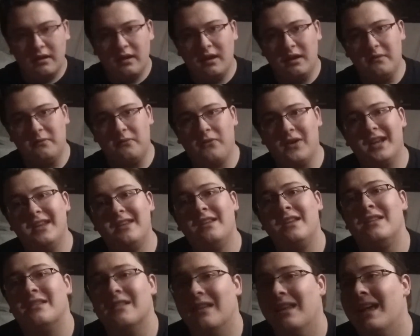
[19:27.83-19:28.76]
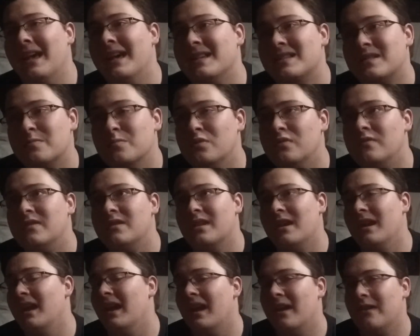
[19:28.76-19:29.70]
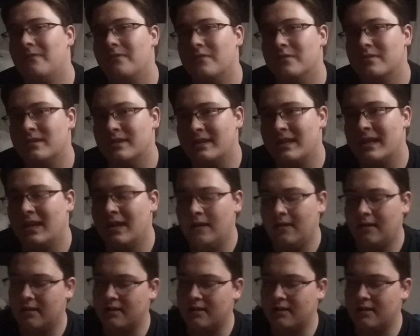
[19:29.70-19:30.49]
And finally, the last movie that I have for today